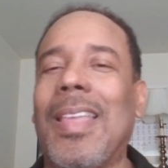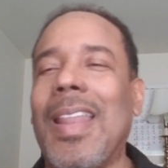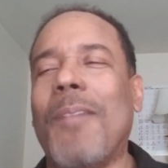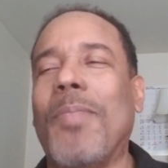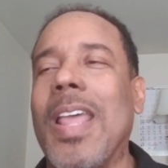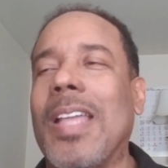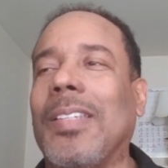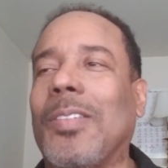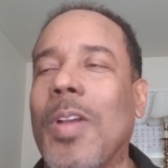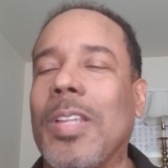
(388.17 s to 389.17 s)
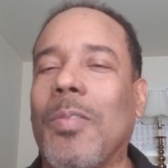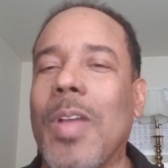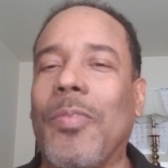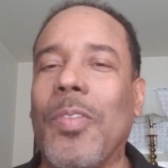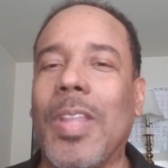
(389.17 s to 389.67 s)
And I've been asked this question
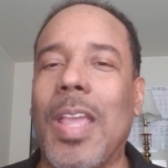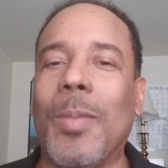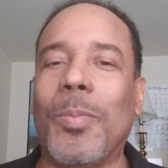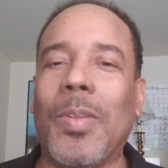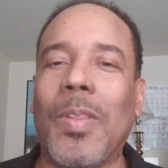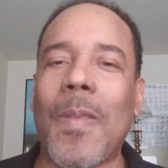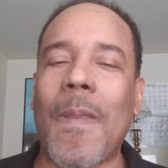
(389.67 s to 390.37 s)
quite a few times.